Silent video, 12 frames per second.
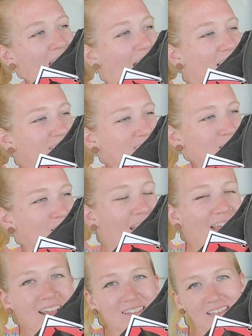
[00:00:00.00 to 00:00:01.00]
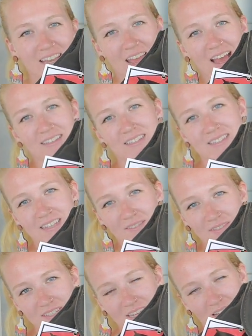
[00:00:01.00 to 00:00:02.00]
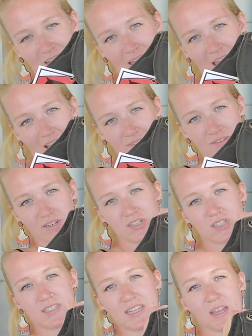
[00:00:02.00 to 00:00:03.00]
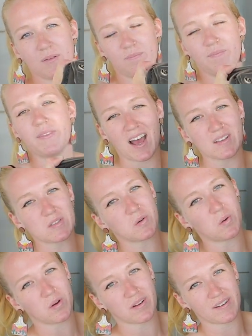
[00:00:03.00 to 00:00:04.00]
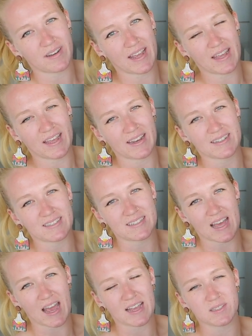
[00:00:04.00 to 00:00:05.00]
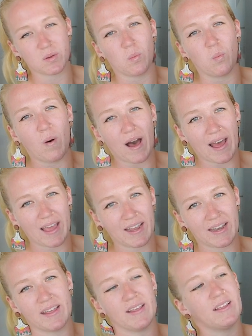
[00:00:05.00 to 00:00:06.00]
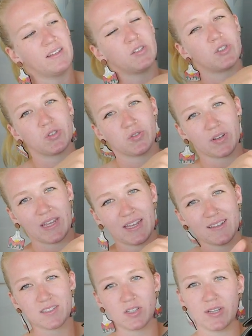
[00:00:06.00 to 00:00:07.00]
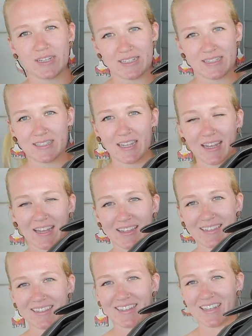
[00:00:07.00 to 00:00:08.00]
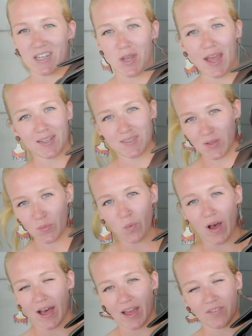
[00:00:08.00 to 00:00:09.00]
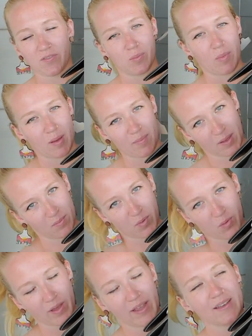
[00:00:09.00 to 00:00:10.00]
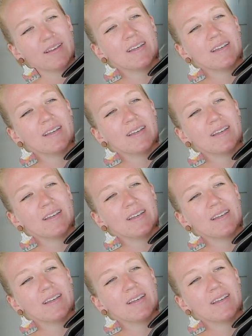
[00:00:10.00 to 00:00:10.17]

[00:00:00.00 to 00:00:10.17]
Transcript: And so like I said, it has a 17.5-inch seat. I also ordered it in a size wide tree, so you can see nice and wide from my big boy.